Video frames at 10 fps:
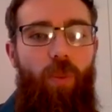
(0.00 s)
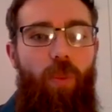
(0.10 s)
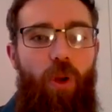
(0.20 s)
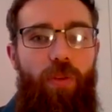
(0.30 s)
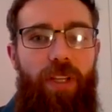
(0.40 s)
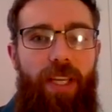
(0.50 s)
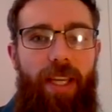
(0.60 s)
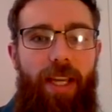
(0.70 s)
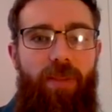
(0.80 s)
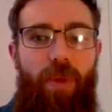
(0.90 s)
Another key
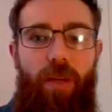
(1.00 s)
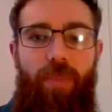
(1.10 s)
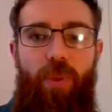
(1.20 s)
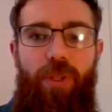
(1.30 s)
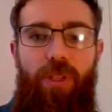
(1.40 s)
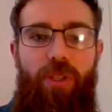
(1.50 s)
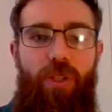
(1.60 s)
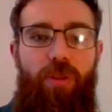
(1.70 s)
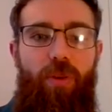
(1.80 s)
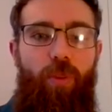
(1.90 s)
aspect between the
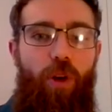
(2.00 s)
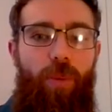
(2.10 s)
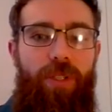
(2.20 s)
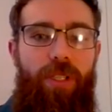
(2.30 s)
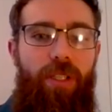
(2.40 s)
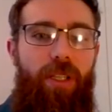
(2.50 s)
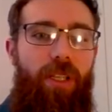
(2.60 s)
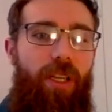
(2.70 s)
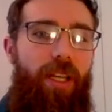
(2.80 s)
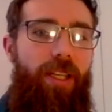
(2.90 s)
two, or property,
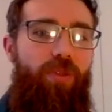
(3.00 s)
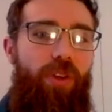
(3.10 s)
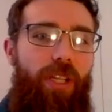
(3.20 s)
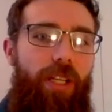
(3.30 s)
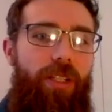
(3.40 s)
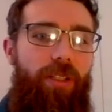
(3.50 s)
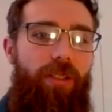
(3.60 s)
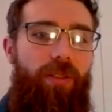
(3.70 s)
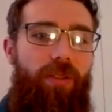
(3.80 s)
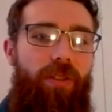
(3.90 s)
is rotation.
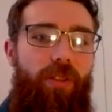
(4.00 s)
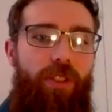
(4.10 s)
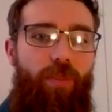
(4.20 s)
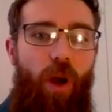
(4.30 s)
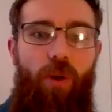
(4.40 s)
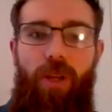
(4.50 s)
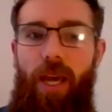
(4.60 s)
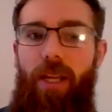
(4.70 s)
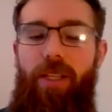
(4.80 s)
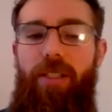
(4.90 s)
So spiral
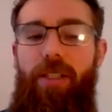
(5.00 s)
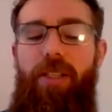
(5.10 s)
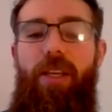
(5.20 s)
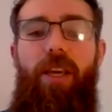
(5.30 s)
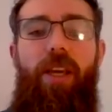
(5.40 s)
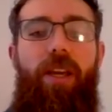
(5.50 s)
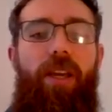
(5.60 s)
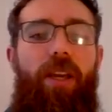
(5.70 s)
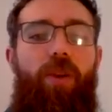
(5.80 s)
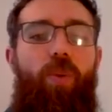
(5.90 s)
galaxies
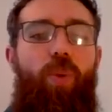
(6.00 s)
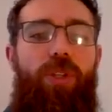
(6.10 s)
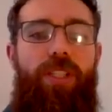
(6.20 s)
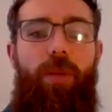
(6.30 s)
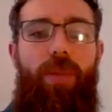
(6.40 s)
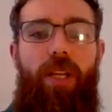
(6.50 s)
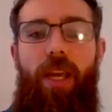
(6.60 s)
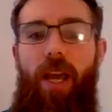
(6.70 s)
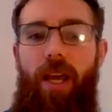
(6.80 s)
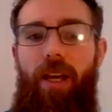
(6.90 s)
would typically
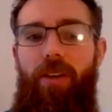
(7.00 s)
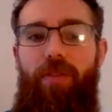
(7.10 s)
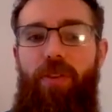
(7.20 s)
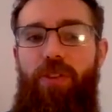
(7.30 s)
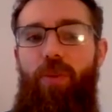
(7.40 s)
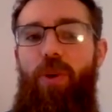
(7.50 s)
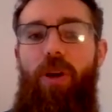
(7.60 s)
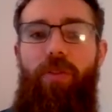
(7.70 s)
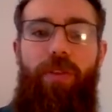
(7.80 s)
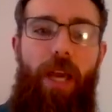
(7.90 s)
have some kind
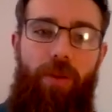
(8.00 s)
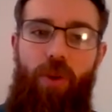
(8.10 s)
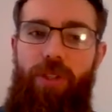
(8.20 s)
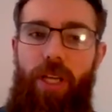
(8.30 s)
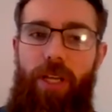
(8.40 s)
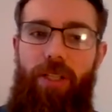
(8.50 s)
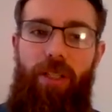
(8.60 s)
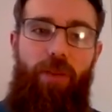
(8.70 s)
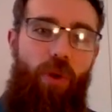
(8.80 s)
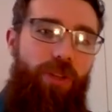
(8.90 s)
of net rotation.
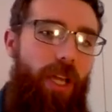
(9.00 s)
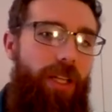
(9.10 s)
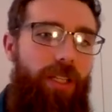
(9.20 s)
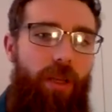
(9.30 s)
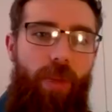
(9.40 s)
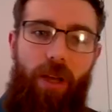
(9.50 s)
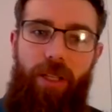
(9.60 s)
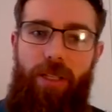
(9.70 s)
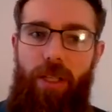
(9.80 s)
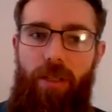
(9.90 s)
They're rotating about a
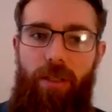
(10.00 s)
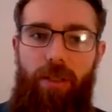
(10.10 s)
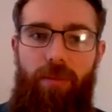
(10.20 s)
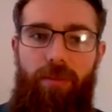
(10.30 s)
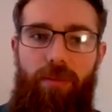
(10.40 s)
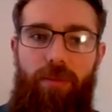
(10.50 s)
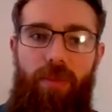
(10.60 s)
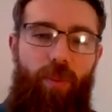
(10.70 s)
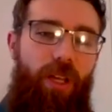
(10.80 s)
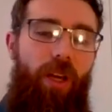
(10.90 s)
center, a
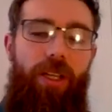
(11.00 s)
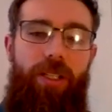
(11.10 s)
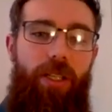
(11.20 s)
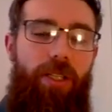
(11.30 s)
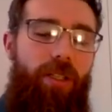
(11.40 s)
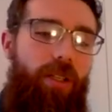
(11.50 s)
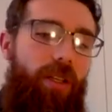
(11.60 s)
bit like a disk.